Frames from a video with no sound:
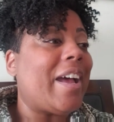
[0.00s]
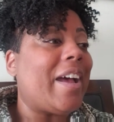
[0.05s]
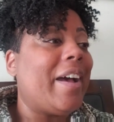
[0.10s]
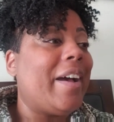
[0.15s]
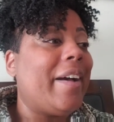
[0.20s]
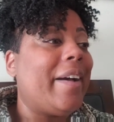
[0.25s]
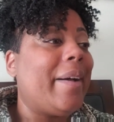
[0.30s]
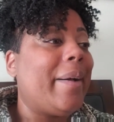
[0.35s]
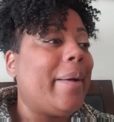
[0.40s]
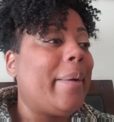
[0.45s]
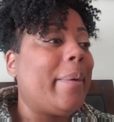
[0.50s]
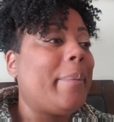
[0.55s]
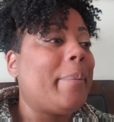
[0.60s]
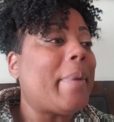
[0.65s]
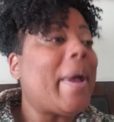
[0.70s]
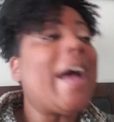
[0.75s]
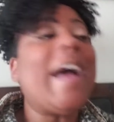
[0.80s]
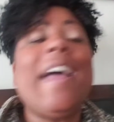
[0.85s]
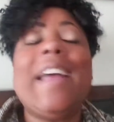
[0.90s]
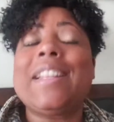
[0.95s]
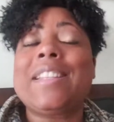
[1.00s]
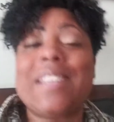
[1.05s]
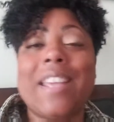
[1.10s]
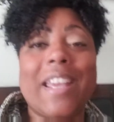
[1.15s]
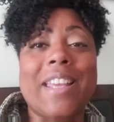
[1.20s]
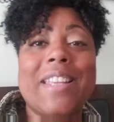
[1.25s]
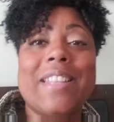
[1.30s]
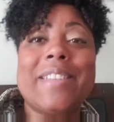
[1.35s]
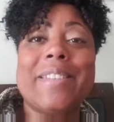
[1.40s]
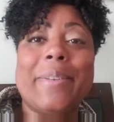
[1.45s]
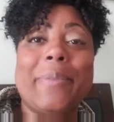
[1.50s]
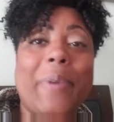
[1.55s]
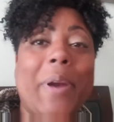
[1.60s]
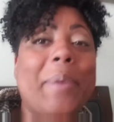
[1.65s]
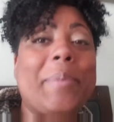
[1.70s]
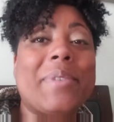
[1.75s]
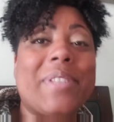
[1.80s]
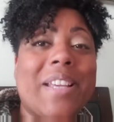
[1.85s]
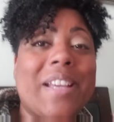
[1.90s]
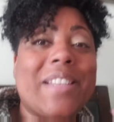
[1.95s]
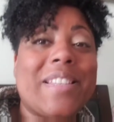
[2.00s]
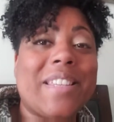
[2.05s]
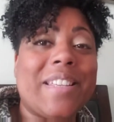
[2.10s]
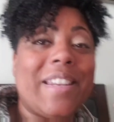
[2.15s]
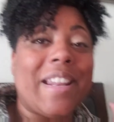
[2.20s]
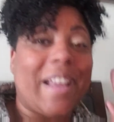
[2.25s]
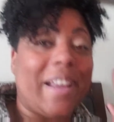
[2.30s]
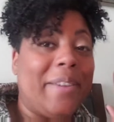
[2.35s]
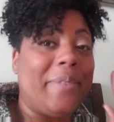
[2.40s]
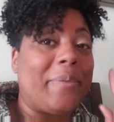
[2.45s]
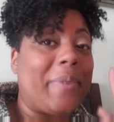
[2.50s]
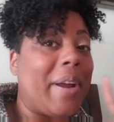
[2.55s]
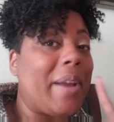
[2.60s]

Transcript: I had taken the Robitussin night